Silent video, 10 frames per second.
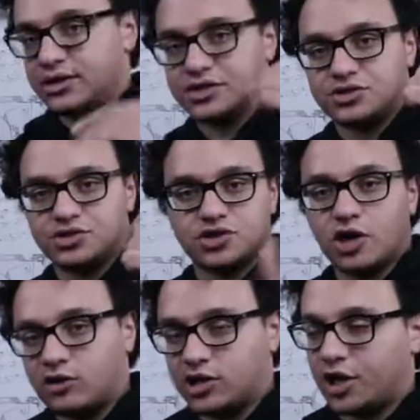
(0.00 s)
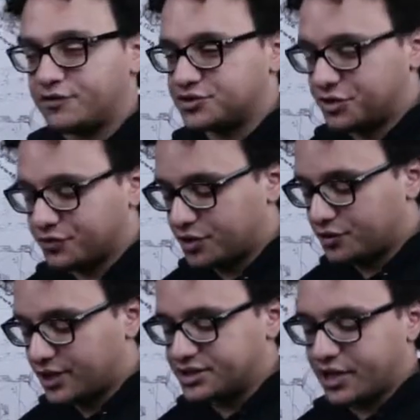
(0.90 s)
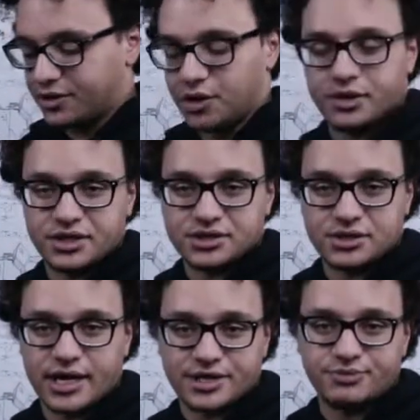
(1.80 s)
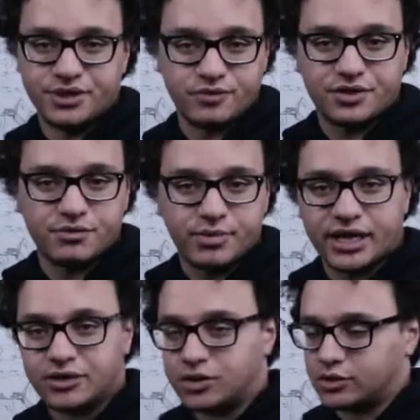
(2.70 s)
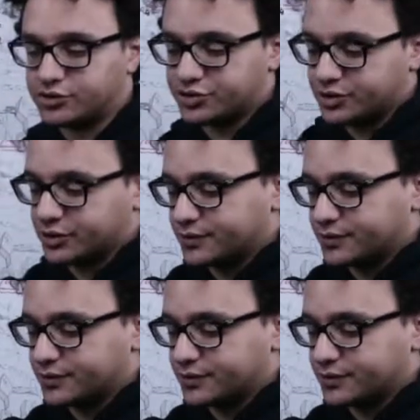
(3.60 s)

This is just all love stuff, you know? That's how you know it has been written by a girl, so.